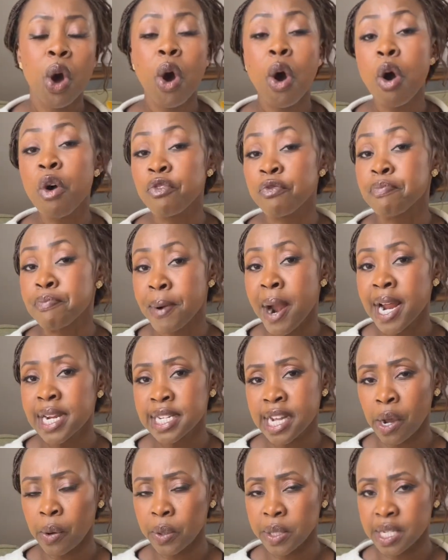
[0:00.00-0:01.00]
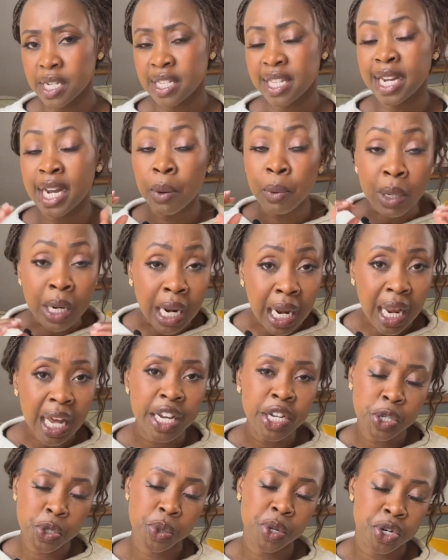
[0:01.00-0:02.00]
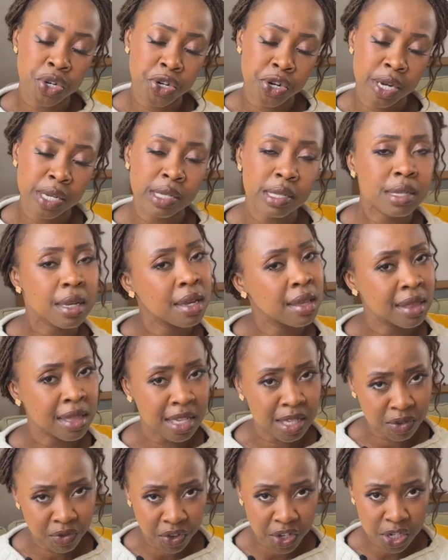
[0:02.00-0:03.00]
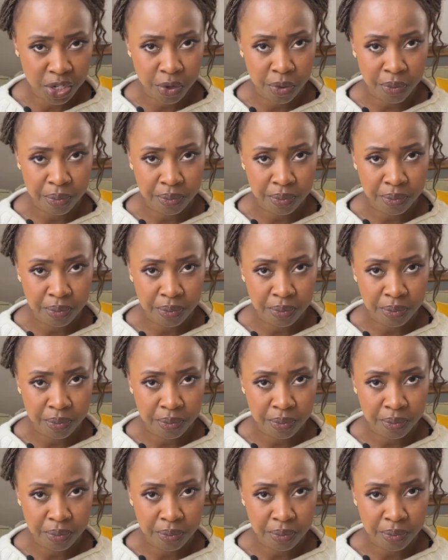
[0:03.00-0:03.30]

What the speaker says: of brand equity that I would like to address in this video.